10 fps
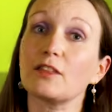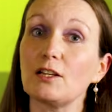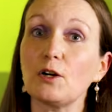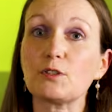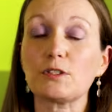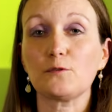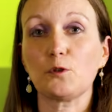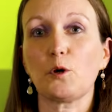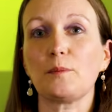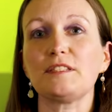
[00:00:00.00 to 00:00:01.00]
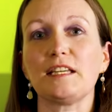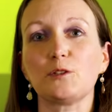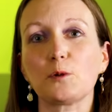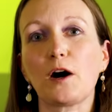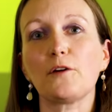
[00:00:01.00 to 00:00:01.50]
The loss of Normandy in
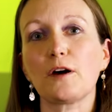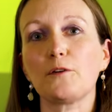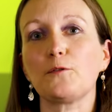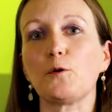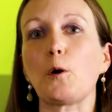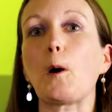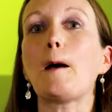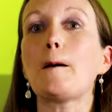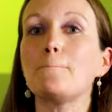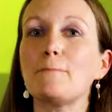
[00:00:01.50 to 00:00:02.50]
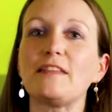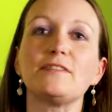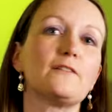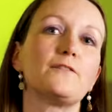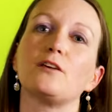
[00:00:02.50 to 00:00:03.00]
1204
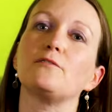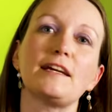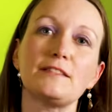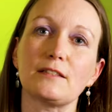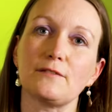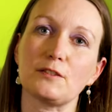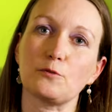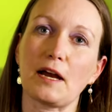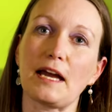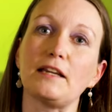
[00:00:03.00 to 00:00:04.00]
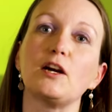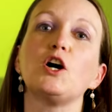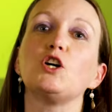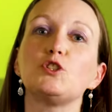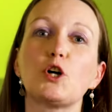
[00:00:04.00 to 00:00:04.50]
meant that for the rest of his reign,
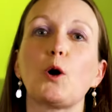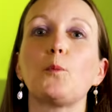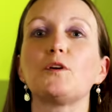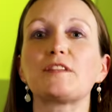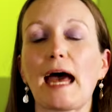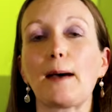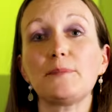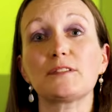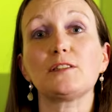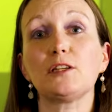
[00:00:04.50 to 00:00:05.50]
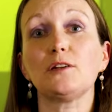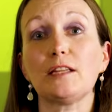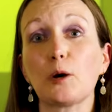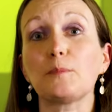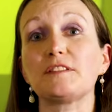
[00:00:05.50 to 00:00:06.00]
John was
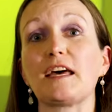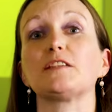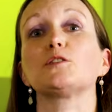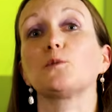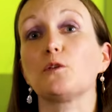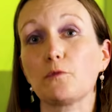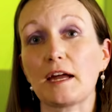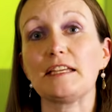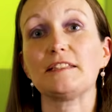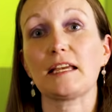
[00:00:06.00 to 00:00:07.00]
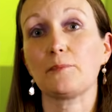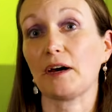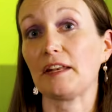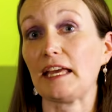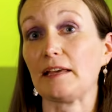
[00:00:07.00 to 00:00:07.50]
absolutely obsessed with raising
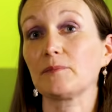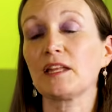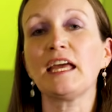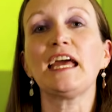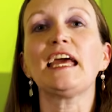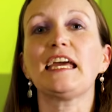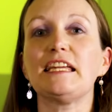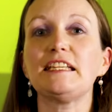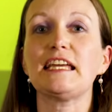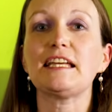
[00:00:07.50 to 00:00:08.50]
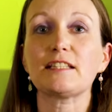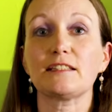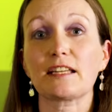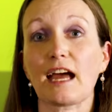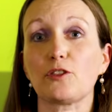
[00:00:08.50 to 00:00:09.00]
money. He needed
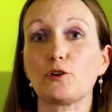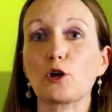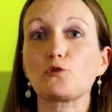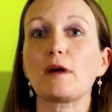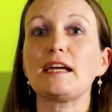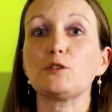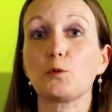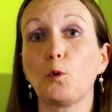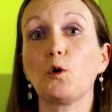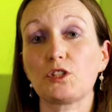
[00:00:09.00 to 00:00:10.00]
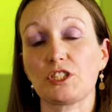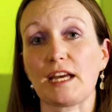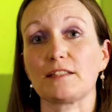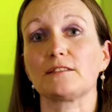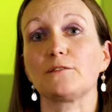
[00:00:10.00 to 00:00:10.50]
to gather a great war
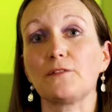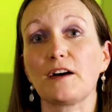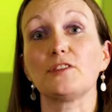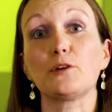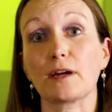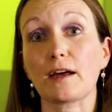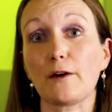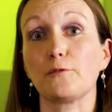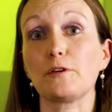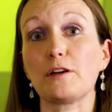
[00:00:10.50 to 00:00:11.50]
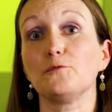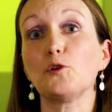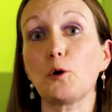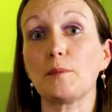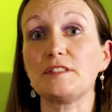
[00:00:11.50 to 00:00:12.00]
chest to fund the recovery of
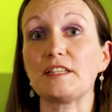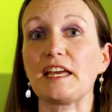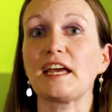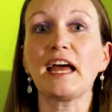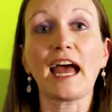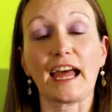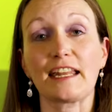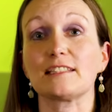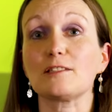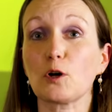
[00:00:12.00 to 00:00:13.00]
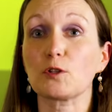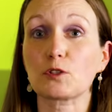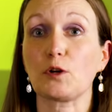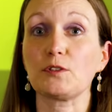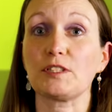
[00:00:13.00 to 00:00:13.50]
Normandy and his
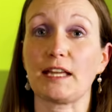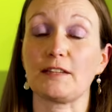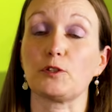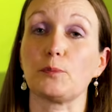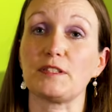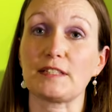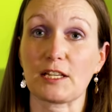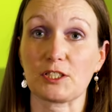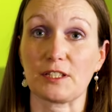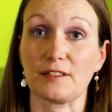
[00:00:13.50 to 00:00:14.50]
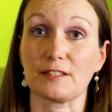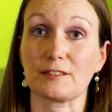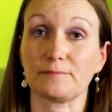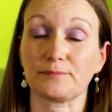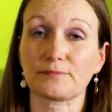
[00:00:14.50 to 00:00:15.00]
lost continental possessions.